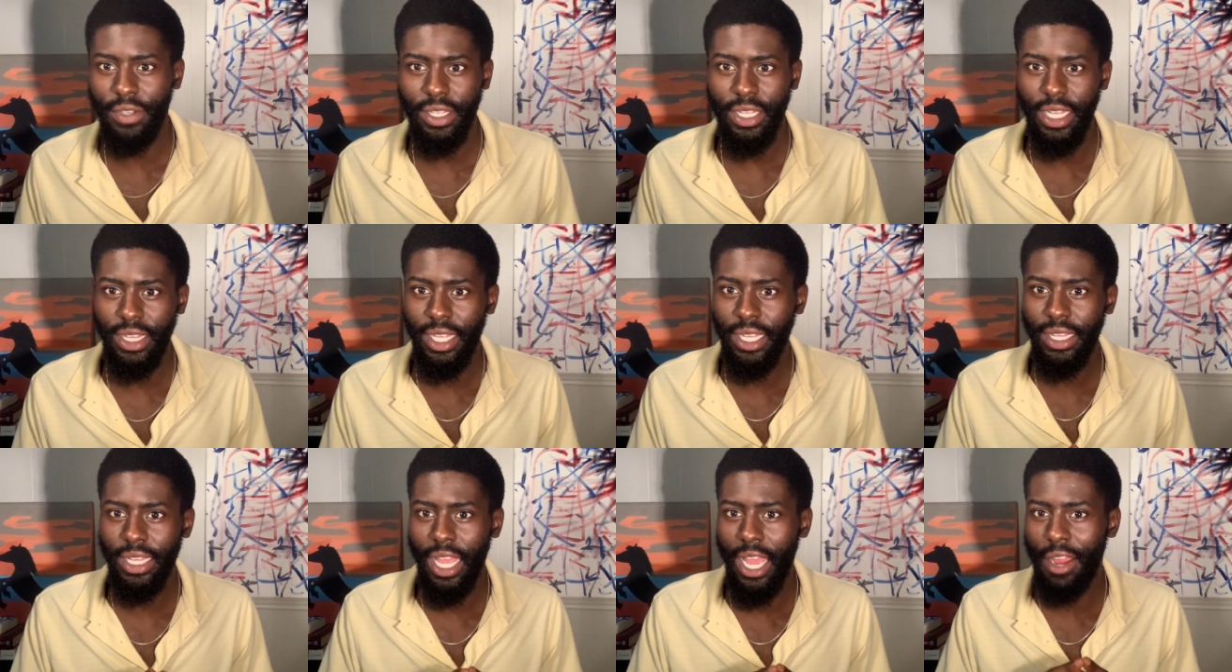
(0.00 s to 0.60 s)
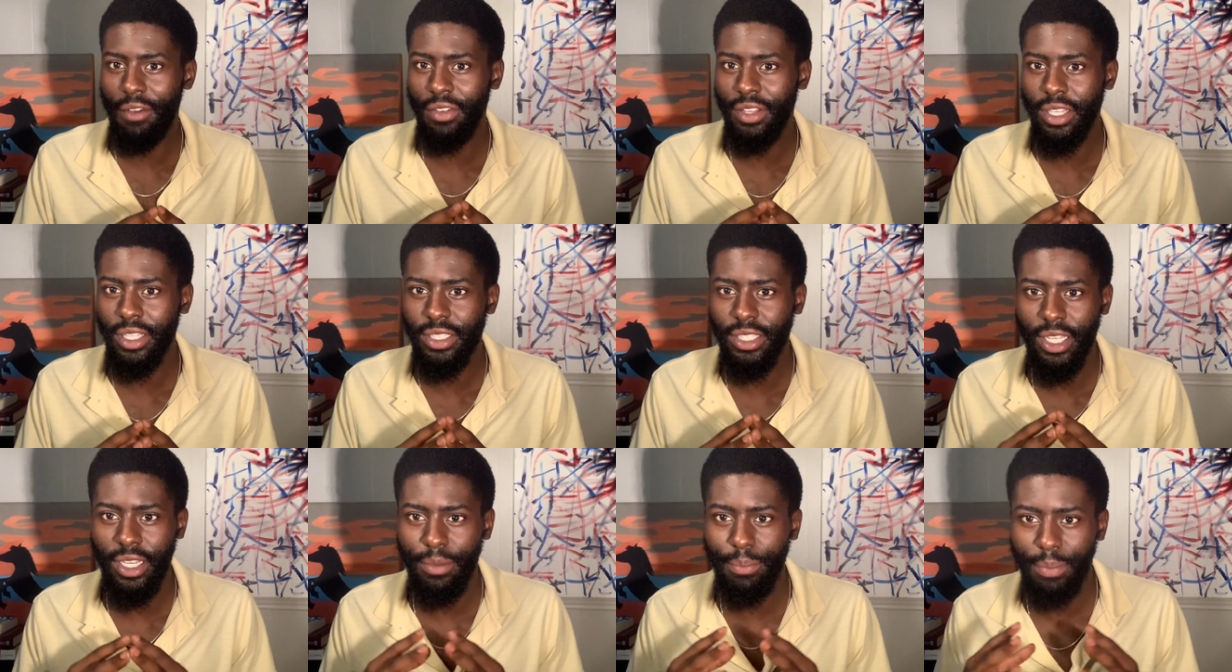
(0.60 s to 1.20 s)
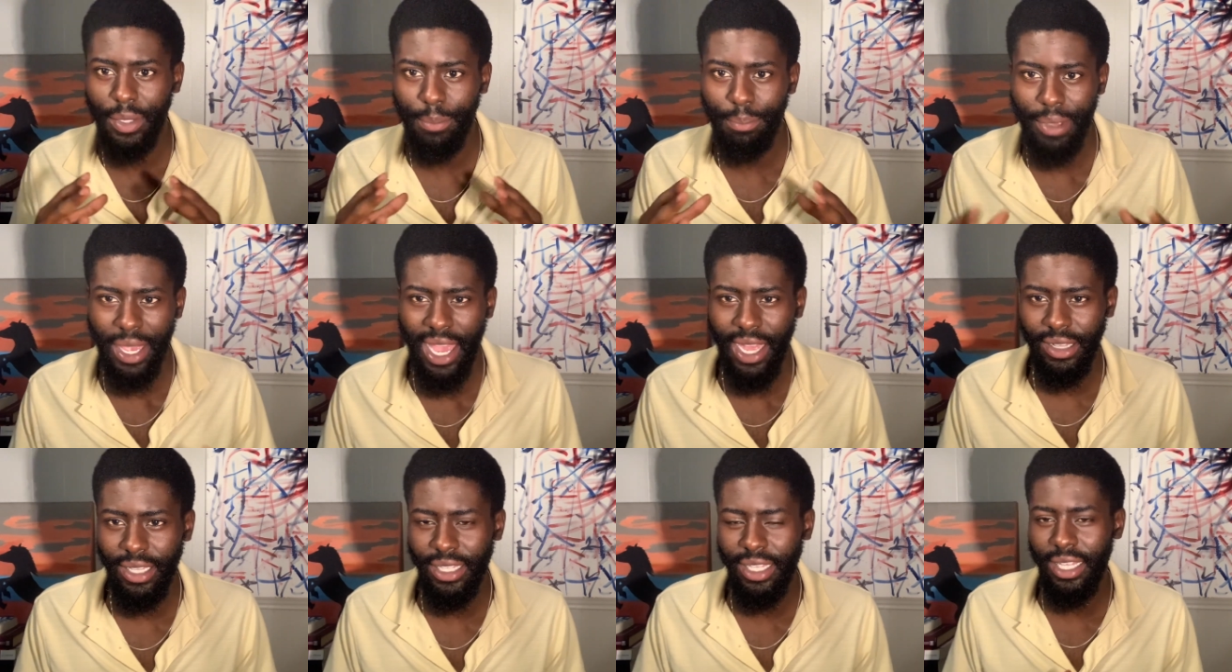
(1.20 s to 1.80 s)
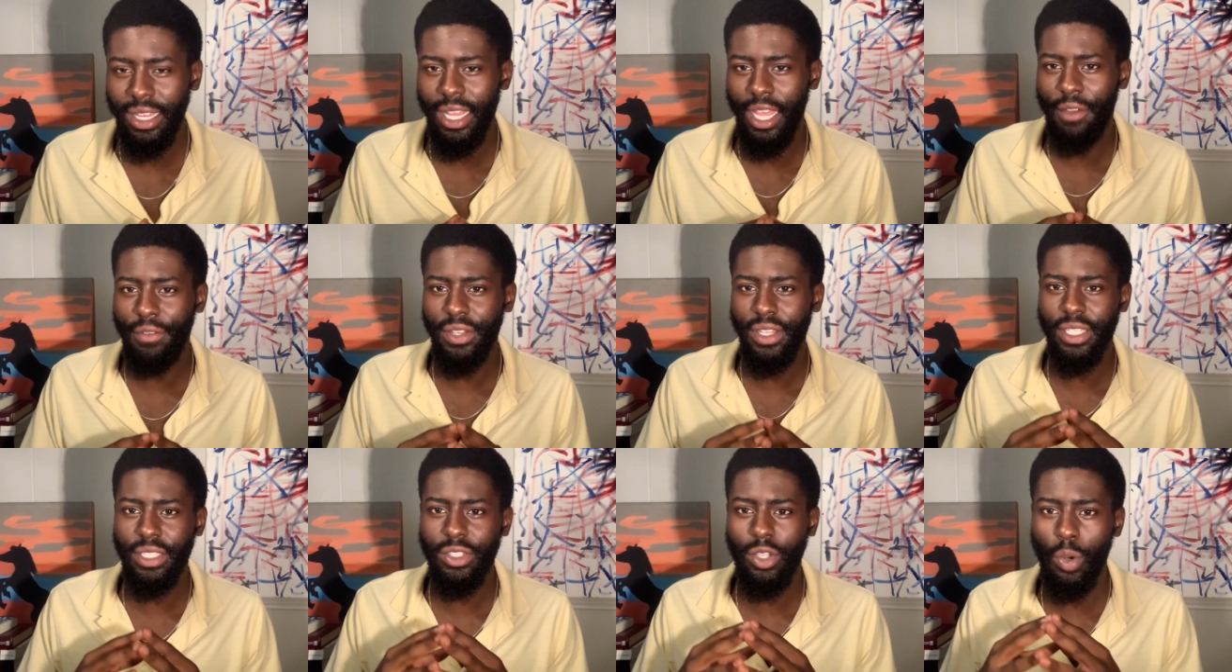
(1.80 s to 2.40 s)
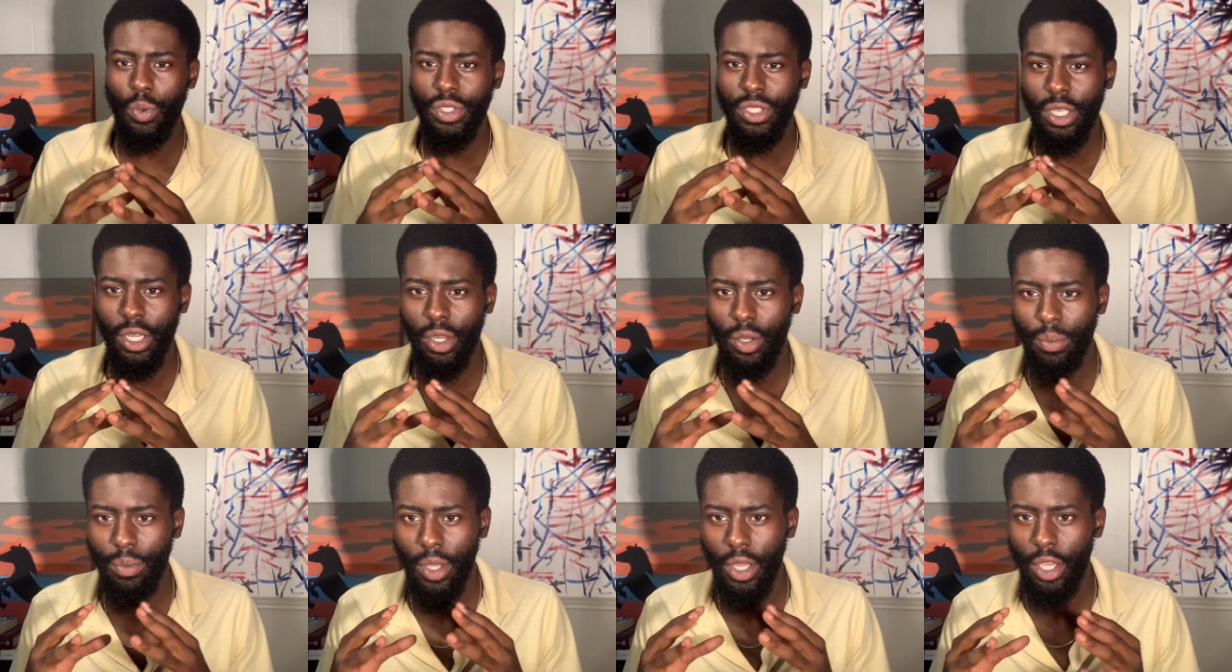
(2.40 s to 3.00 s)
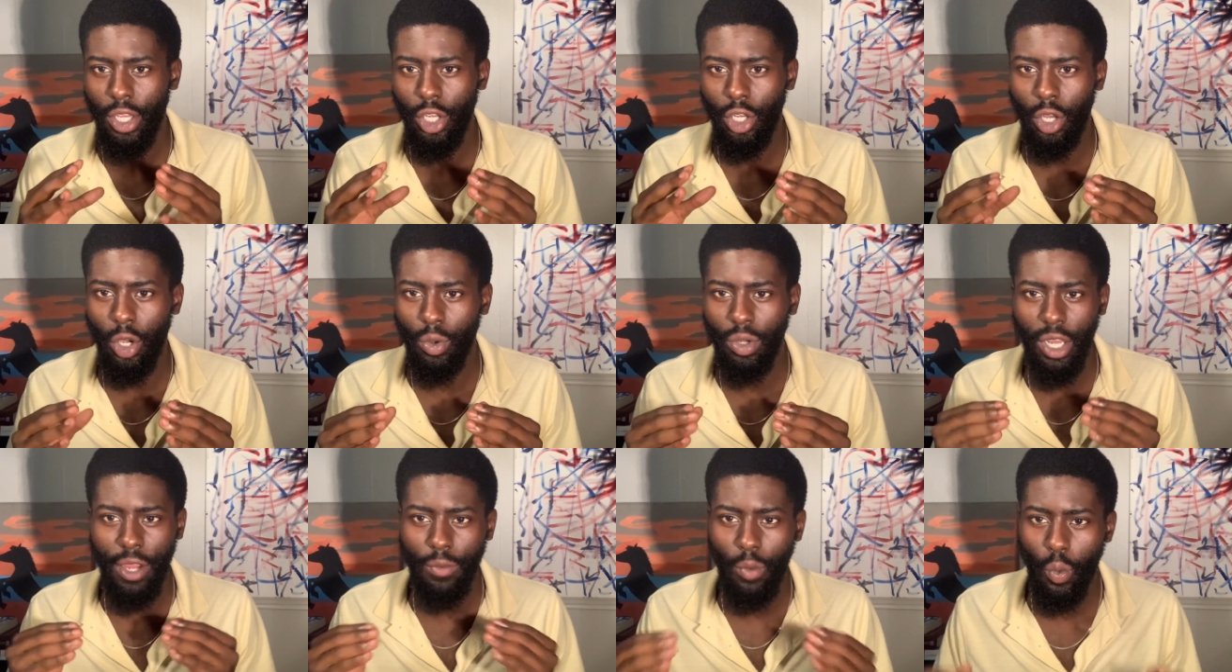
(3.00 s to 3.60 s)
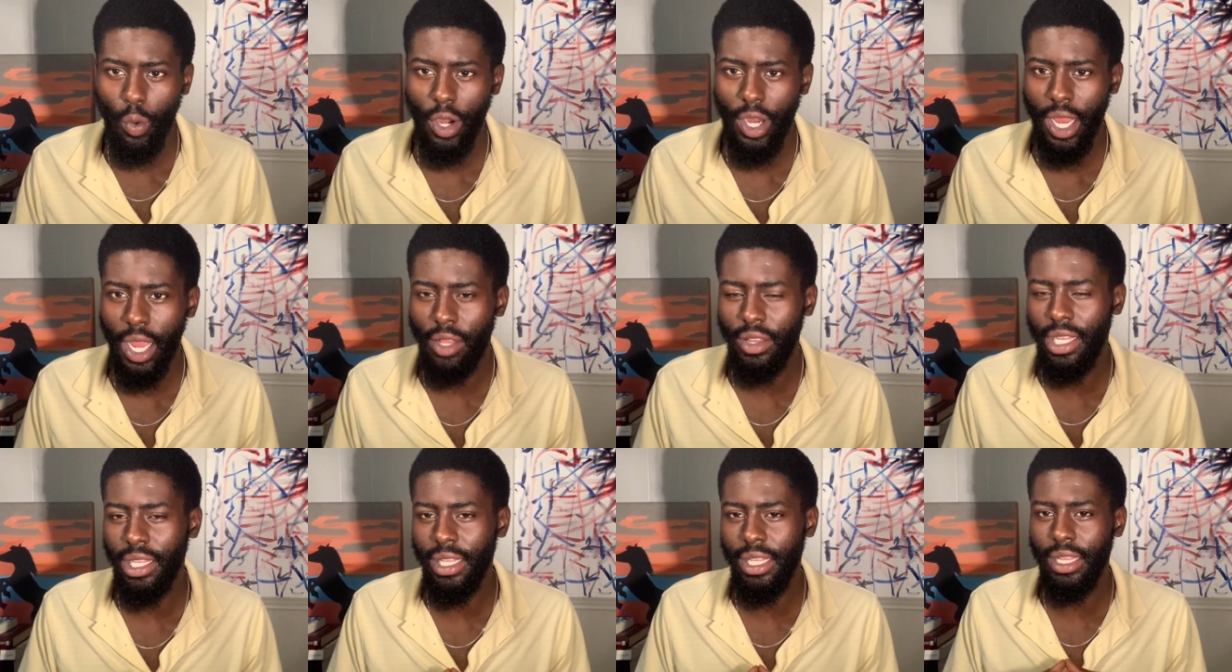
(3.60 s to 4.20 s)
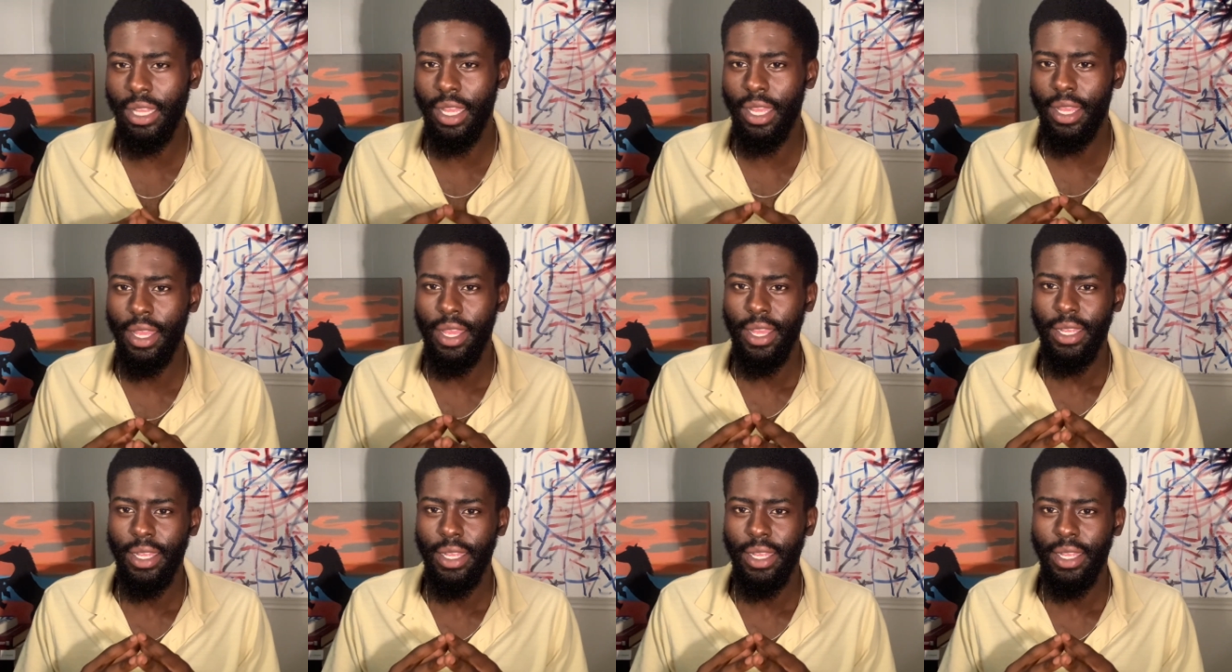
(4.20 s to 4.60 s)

They think that everything is gonna be bad. They think that everything is always gonna, never work out. They think that